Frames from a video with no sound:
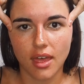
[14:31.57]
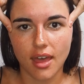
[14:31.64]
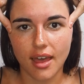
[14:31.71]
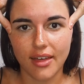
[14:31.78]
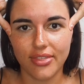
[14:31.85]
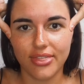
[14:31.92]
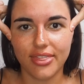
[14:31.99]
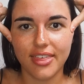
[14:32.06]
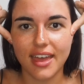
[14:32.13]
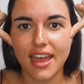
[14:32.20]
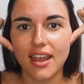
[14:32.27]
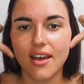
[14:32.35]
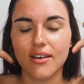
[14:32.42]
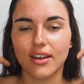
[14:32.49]
And
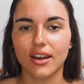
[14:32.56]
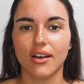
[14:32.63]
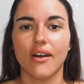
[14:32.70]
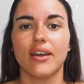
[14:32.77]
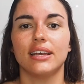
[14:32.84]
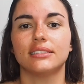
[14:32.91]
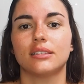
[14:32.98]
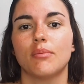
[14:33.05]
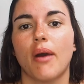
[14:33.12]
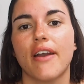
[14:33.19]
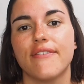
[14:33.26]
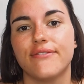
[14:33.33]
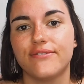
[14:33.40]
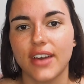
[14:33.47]
then I'm going to go into
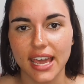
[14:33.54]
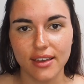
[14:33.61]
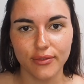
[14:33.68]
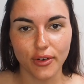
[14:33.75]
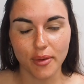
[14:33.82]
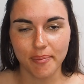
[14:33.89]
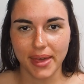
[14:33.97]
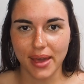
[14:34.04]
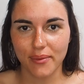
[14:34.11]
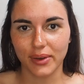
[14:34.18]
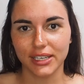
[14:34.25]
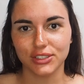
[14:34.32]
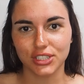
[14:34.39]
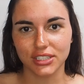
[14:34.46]
my favourite bit,
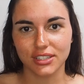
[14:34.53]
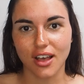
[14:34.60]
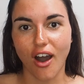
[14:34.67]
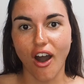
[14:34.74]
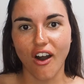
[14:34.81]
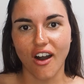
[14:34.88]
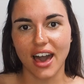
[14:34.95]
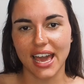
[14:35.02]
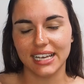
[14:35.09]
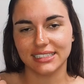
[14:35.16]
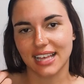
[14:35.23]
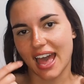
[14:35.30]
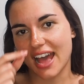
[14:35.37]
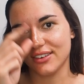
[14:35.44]
which is
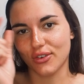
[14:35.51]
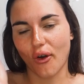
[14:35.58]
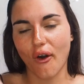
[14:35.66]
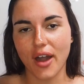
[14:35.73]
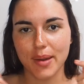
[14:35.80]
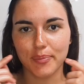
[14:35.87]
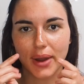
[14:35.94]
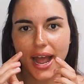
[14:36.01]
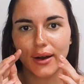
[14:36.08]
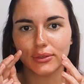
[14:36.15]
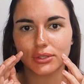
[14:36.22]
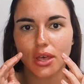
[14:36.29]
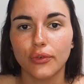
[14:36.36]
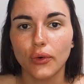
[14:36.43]
eyes and
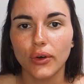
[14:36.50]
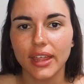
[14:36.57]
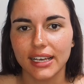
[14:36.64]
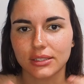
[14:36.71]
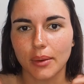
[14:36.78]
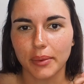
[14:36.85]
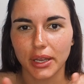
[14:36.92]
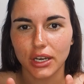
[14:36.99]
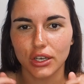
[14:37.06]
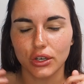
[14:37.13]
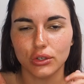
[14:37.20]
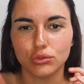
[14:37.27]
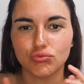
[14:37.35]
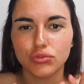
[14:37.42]
eyebrows. For this, I'm going to
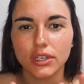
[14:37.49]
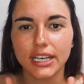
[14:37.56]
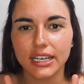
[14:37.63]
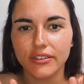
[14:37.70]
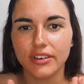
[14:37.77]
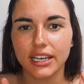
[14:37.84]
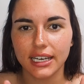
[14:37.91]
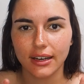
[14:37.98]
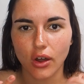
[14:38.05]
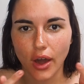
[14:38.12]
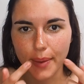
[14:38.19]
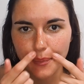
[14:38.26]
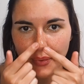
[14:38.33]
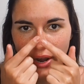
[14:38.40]
use really, really
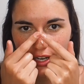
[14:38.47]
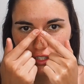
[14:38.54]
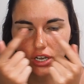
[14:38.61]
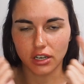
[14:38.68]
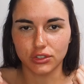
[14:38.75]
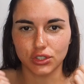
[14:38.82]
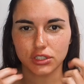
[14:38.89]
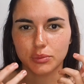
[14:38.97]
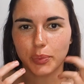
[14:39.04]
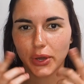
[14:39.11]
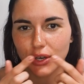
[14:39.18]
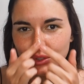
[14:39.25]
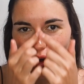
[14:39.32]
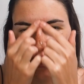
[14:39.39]
light pressure, just
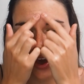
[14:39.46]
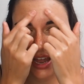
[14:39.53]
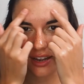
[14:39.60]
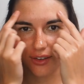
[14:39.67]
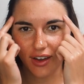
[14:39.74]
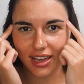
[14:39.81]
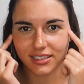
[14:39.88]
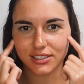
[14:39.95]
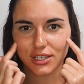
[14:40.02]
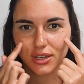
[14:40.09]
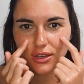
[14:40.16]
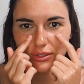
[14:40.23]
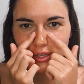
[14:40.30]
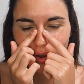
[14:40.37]
because I like to
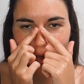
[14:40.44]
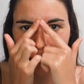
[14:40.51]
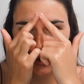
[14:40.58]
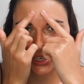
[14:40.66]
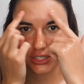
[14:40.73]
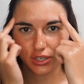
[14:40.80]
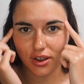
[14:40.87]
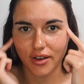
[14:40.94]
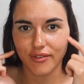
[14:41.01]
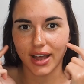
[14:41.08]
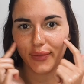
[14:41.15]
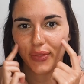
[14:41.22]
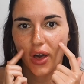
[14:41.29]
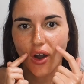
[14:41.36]
use a light pressure
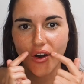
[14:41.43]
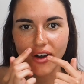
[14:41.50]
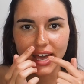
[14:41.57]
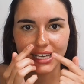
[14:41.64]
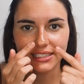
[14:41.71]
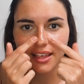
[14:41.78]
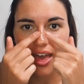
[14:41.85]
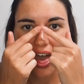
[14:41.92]
around the eyes.